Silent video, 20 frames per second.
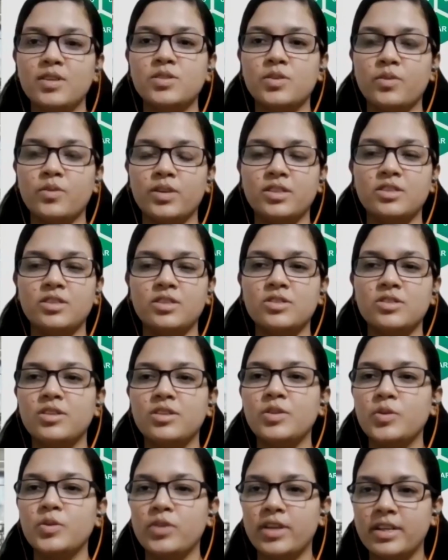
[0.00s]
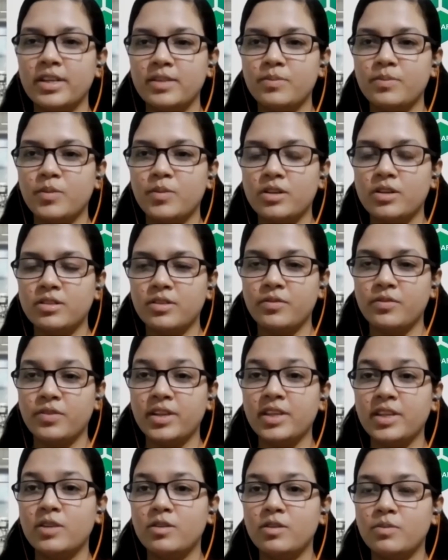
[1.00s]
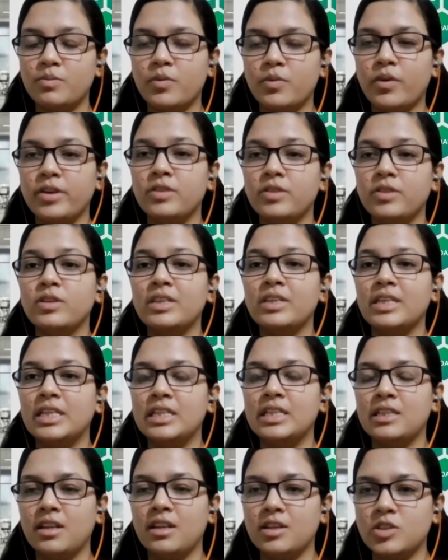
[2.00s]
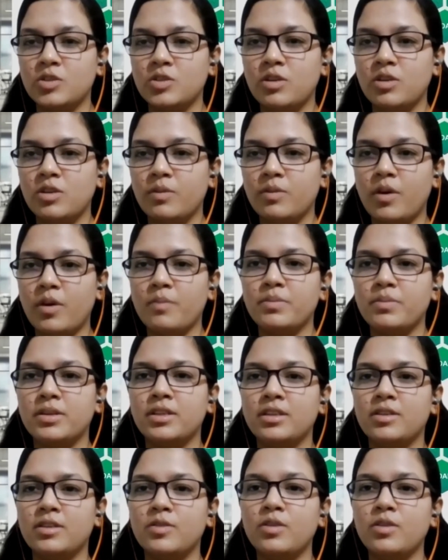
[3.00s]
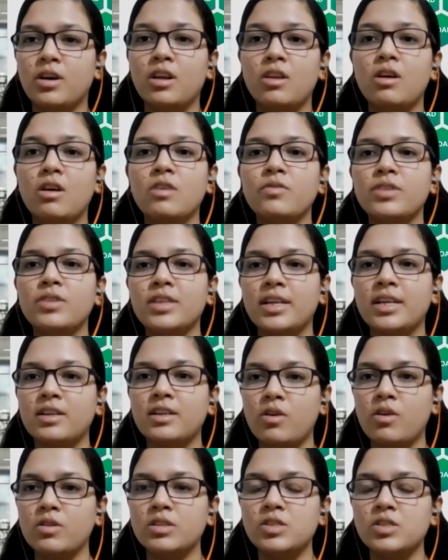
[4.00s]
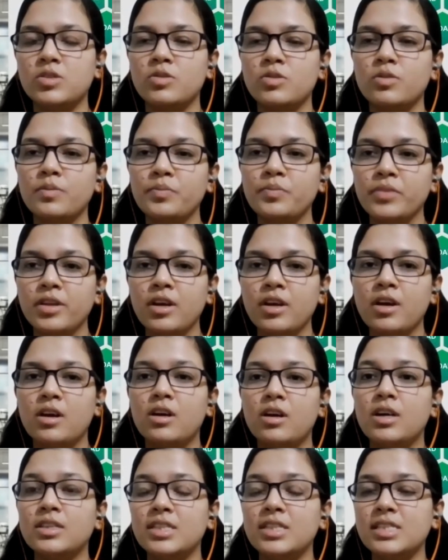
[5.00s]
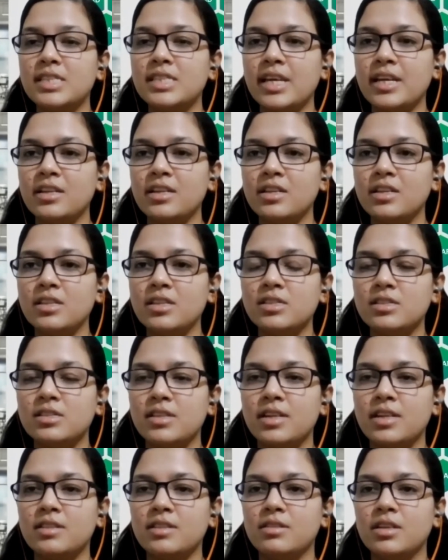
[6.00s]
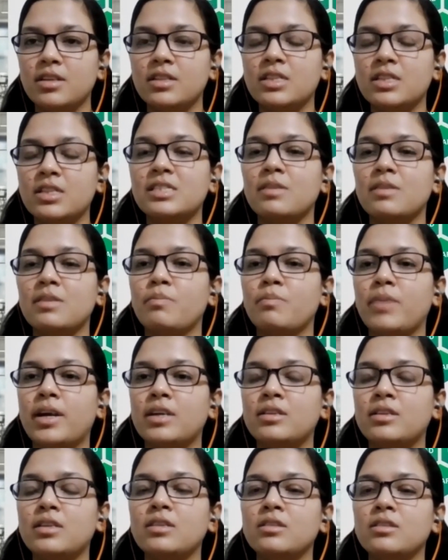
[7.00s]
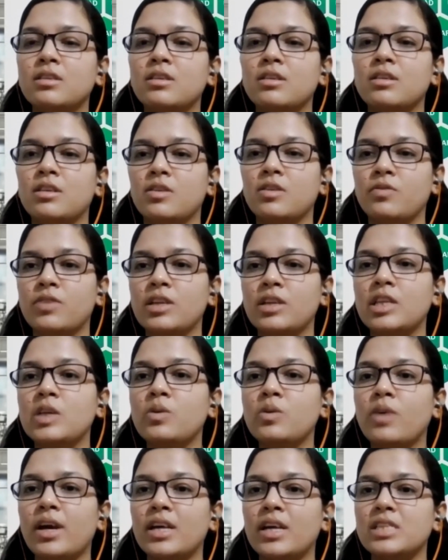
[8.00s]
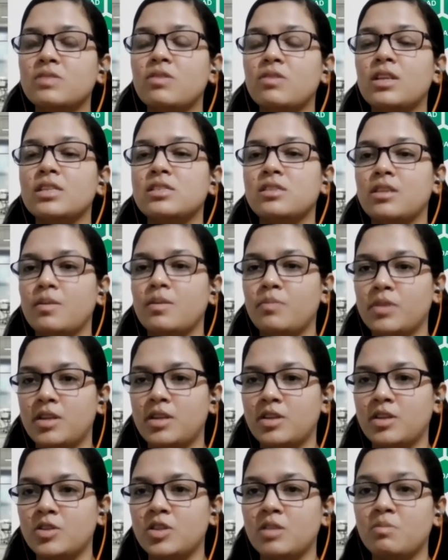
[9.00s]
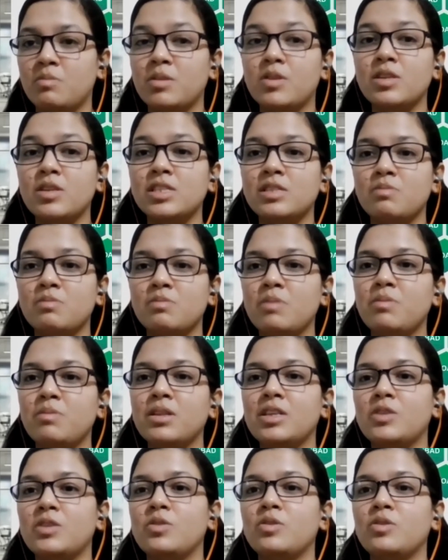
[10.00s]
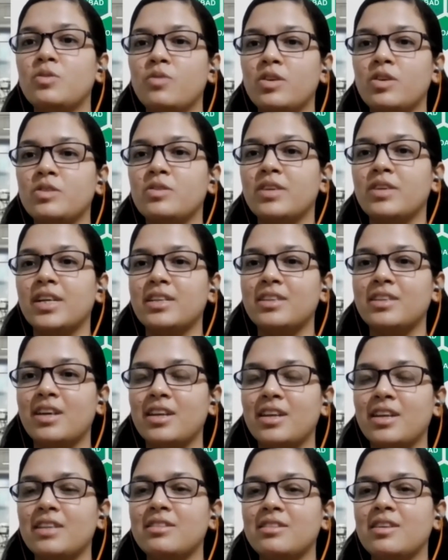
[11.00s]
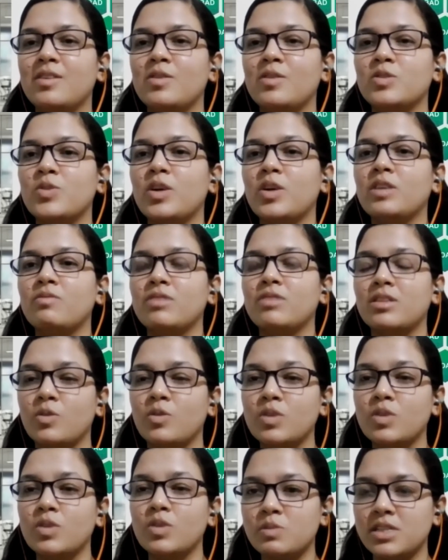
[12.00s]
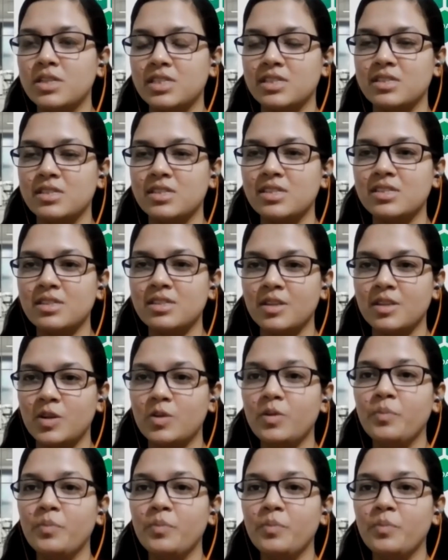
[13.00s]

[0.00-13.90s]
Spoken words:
So I think, Chandra, you really brought a very good point on intellectual property. Along with that, also other side is that it is impacting the revenue as well as the reputation, because people, they don't want to get connected or joined with those businesses,